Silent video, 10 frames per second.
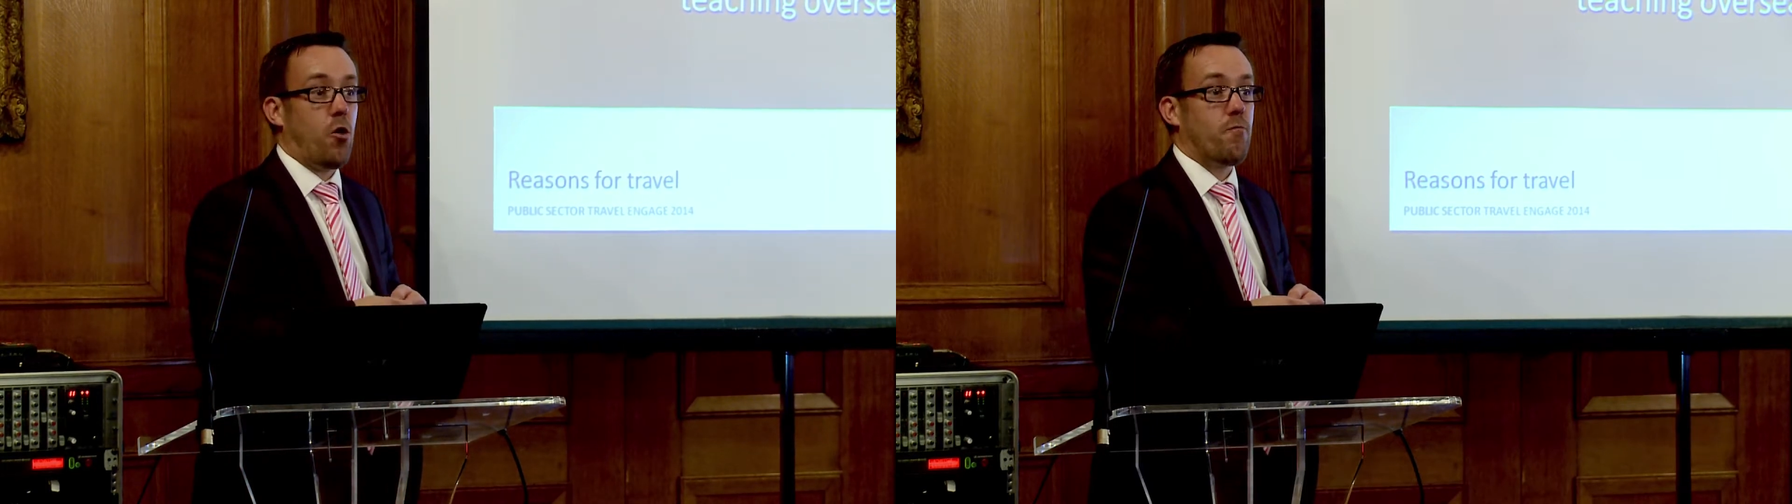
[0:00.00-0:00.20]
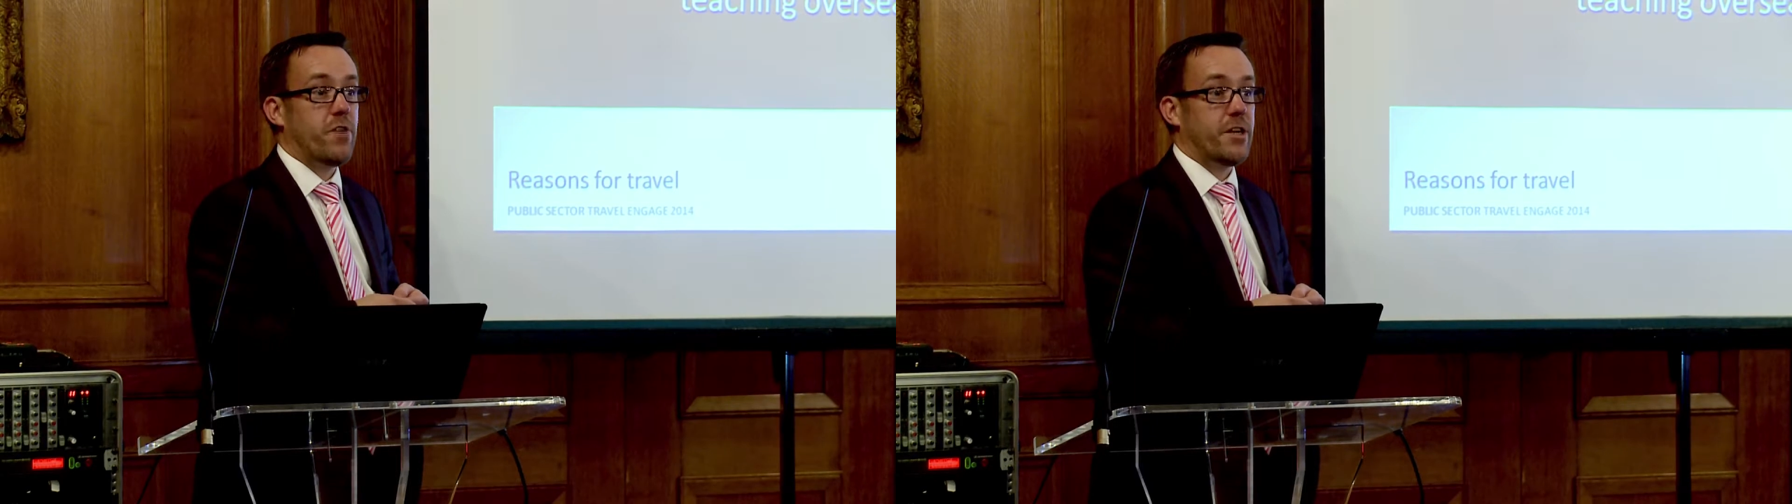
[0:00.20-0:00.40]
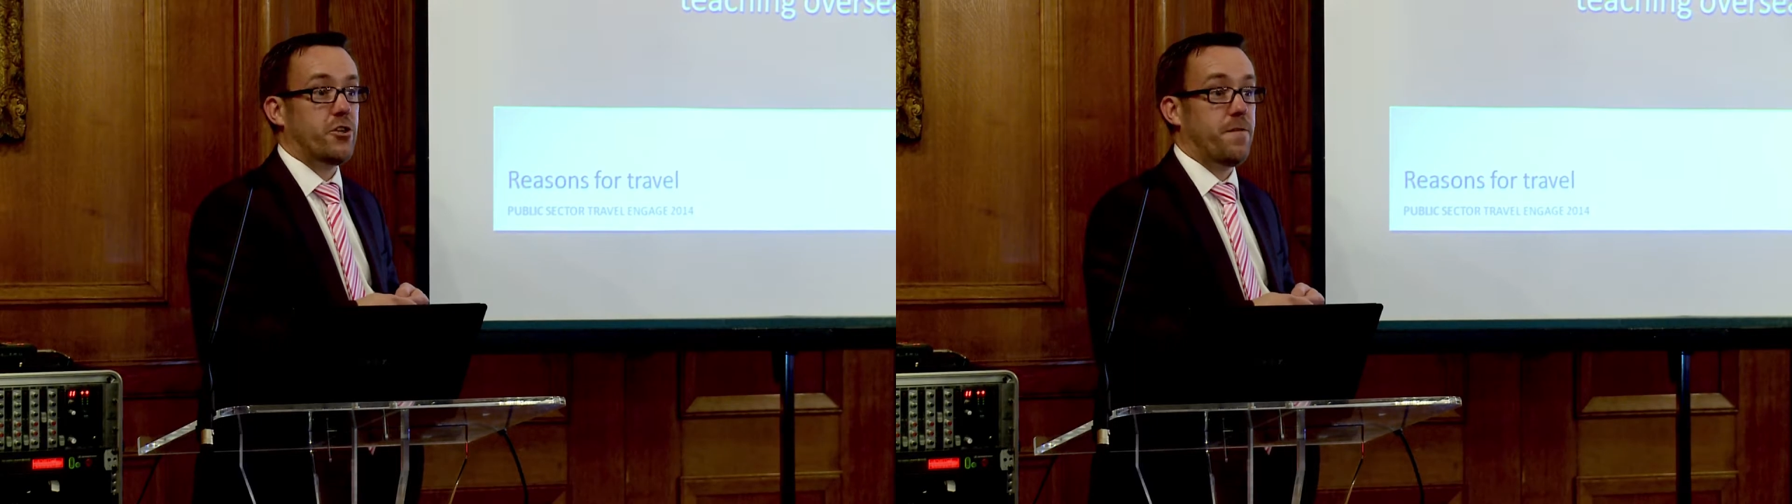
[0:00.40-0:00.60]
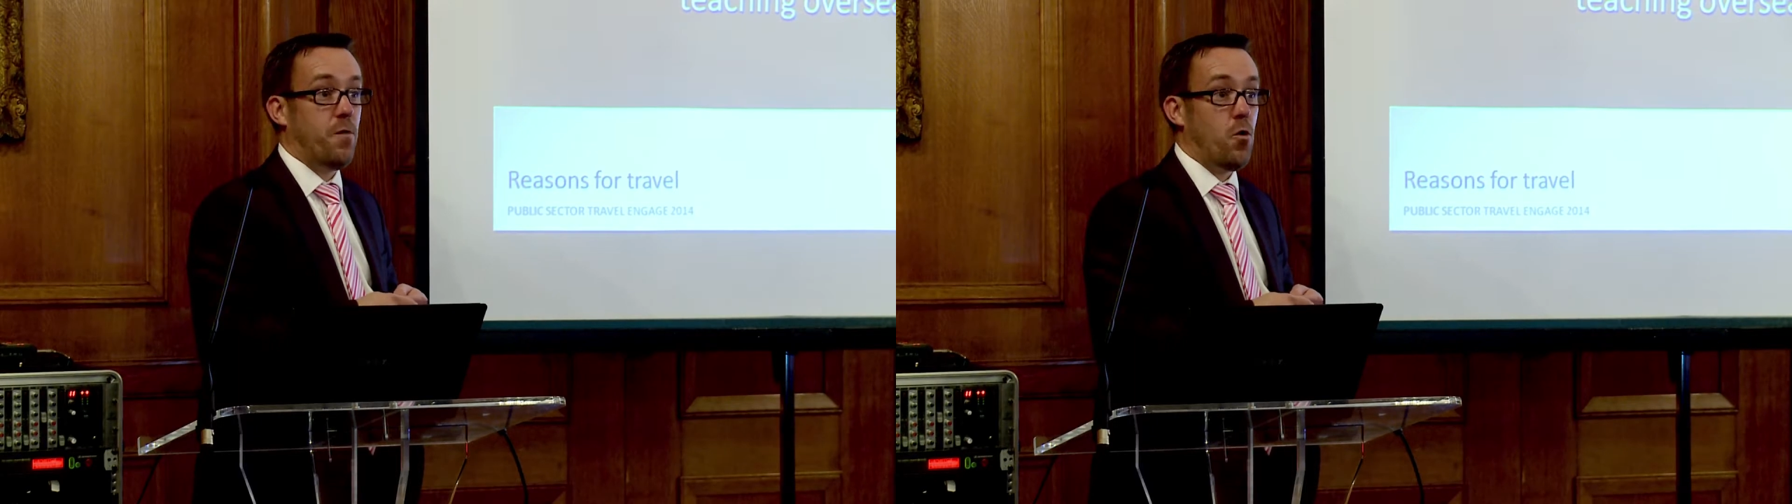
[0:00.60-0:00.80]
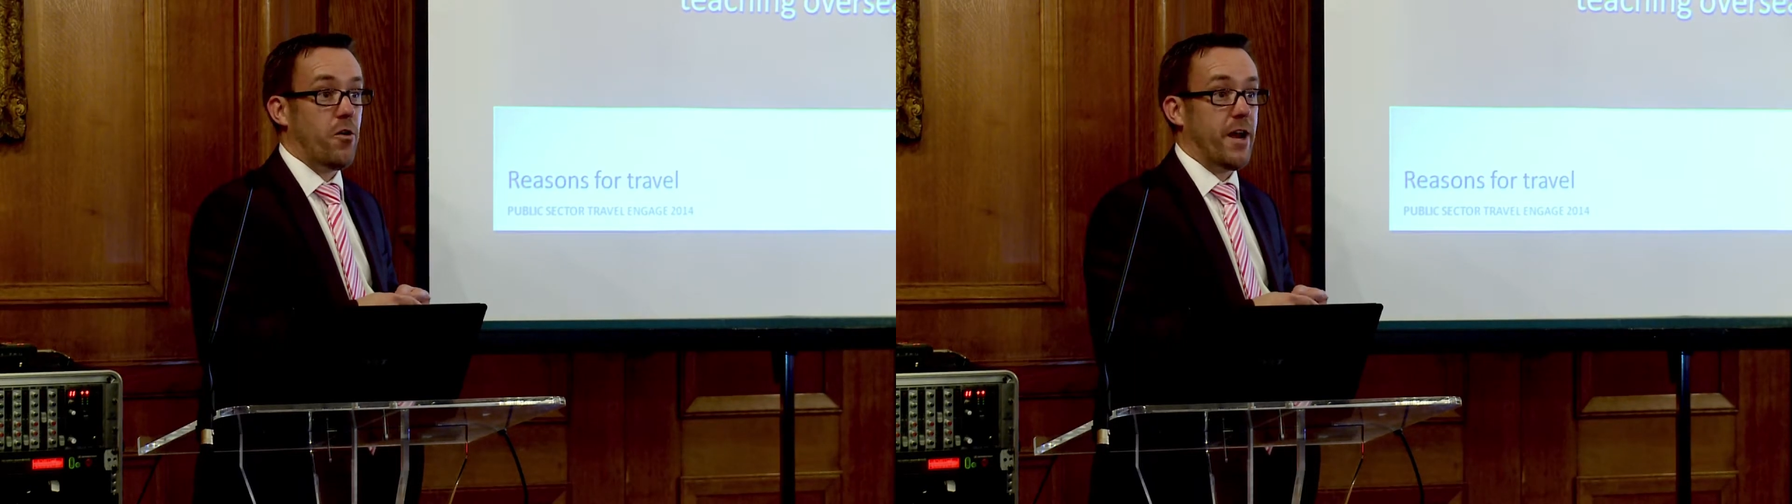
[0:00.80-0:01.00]
richer
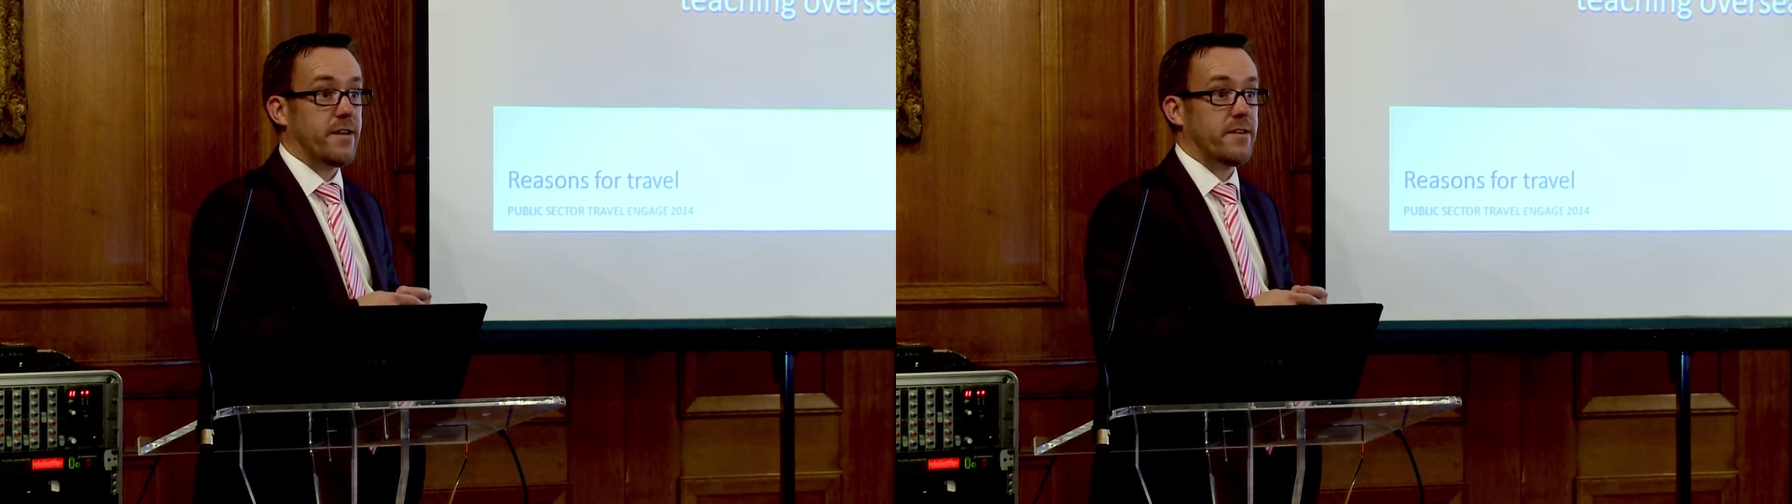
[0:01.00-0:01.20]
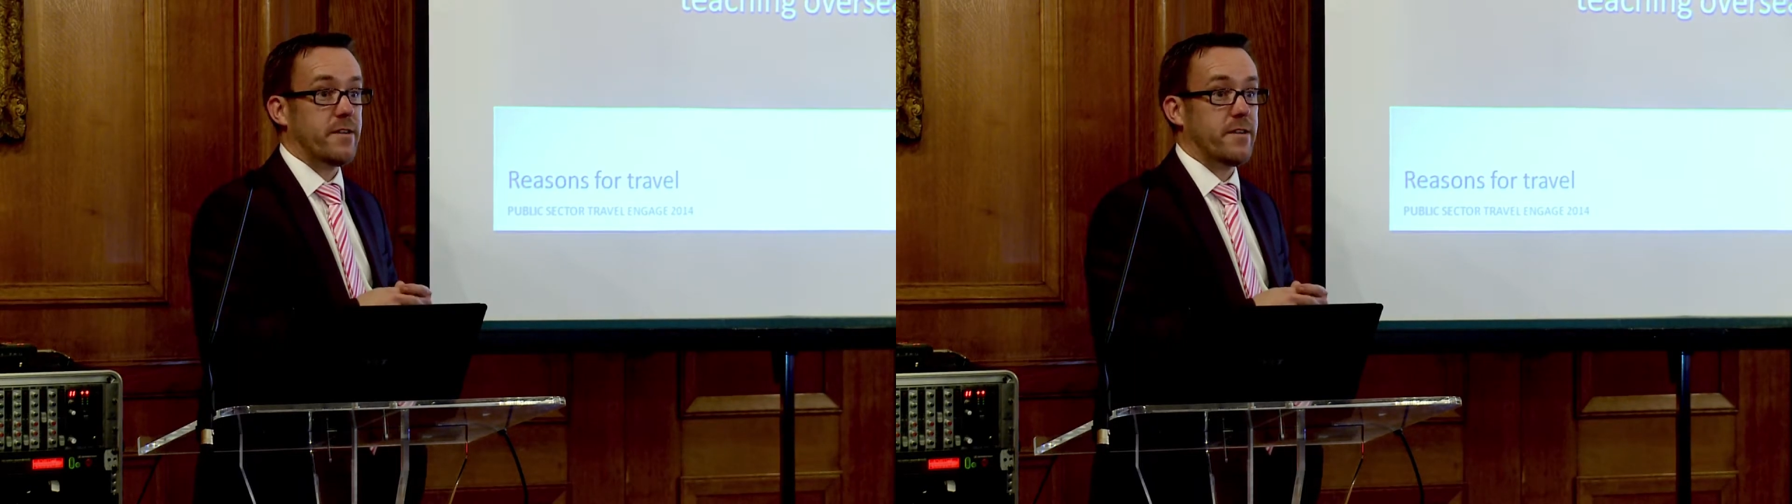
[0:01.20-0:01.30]
for it?